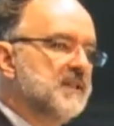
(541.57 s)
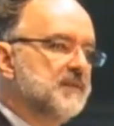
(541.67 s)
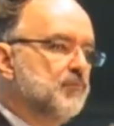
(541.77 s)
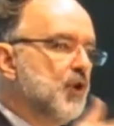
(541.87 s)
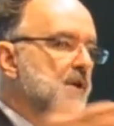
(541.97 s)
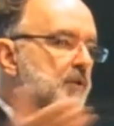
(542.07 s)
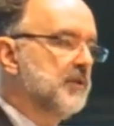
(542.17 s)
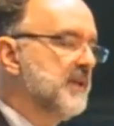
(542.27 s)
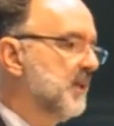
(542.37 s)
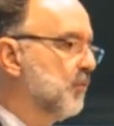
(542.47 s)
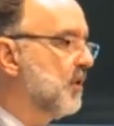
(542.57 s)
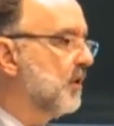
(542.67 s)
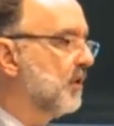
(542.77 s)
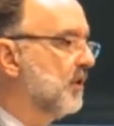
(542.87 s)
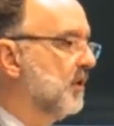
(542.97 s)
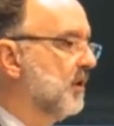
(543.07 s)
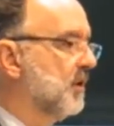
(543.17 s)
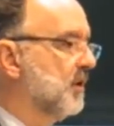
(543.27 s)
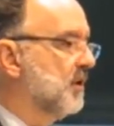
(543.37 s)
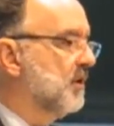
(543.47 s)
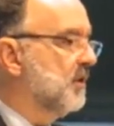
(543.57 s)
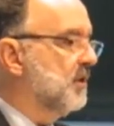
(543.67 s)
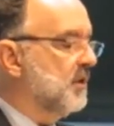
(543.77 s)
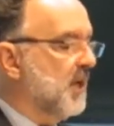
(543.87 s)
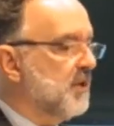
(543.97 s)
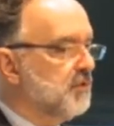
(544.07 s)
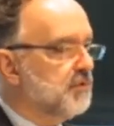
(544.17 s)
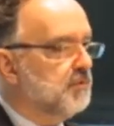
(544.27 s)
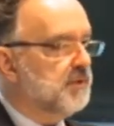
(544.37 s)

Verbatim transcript: this broader network. I used